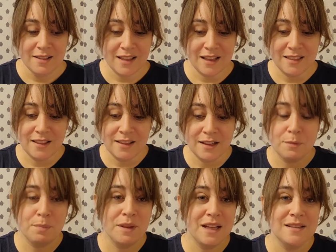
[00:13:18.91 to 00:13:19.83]

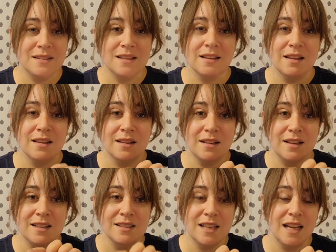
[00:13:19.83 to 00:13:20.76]
little plates and the little
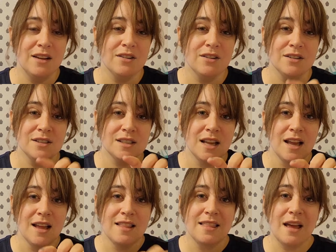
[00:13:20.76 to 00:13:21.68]
containers
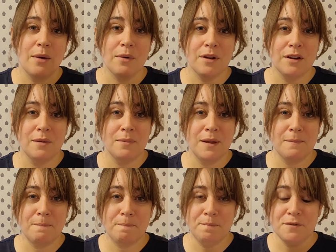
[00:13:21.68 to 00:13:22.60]
that we're going to
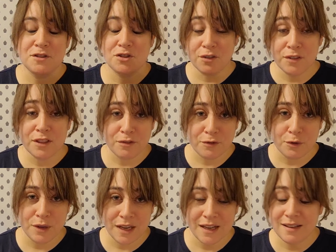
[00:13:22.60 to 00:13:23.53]
be serving the
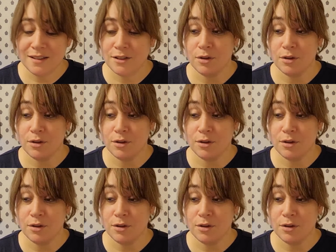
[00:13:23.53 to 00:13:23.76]
food in.